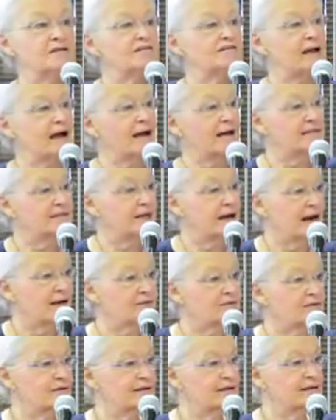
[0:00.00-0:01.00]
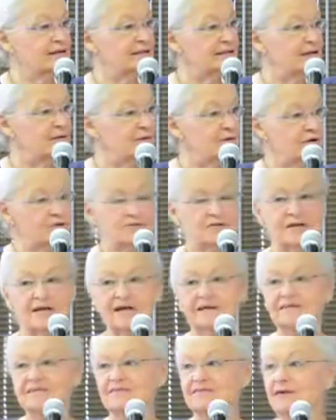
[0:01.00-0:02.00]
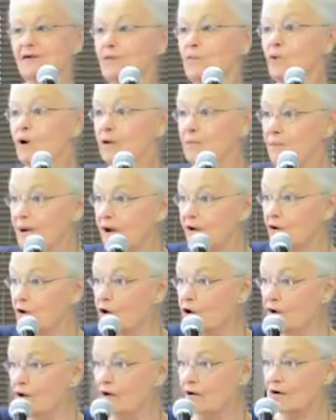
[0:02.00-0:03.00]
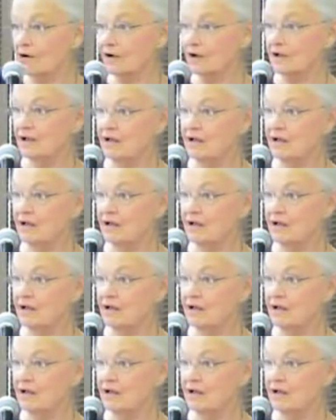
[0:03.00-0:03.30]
got a doctorate in linguistics. What about her?